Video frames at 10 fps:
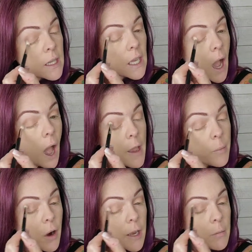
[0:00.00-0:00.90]
the eye
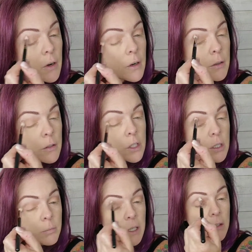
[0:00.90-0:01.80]
primer? You
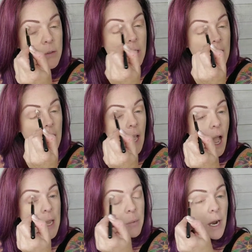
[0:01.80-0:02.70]
should be using the
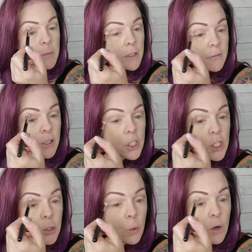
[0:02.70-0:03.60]
eye primer for
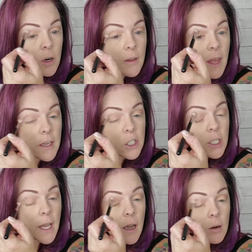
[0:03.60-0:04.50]
sure. That
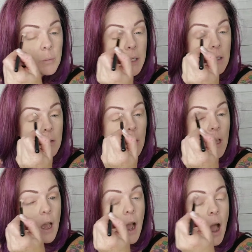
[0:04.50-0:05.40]
should help you.
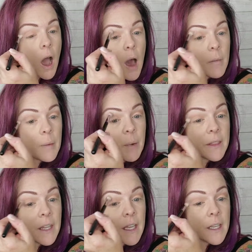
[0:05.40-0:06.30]

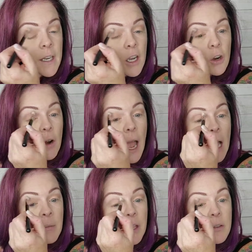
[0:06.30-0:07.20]
But then
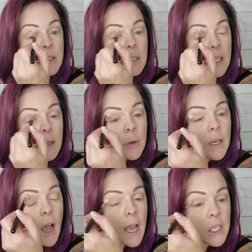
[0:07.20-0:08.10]
grab those liquid
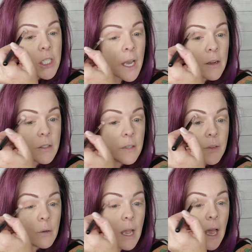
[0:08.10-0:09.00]
eyeshadows if
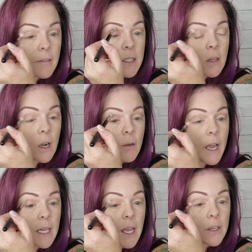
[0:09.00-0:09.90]
you haven't
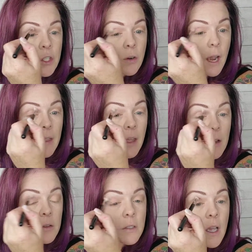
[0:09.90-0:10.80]
already and try
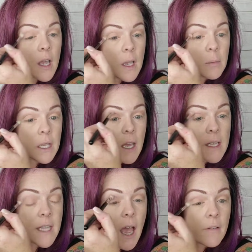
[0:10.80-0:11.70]
those.
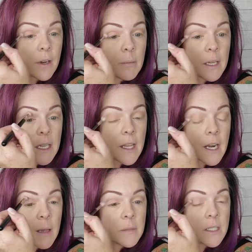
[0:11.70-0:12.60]
Because everybody that
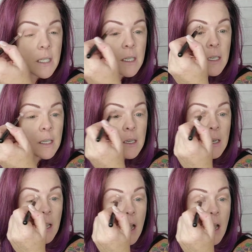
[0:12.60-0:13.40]
I'm seeing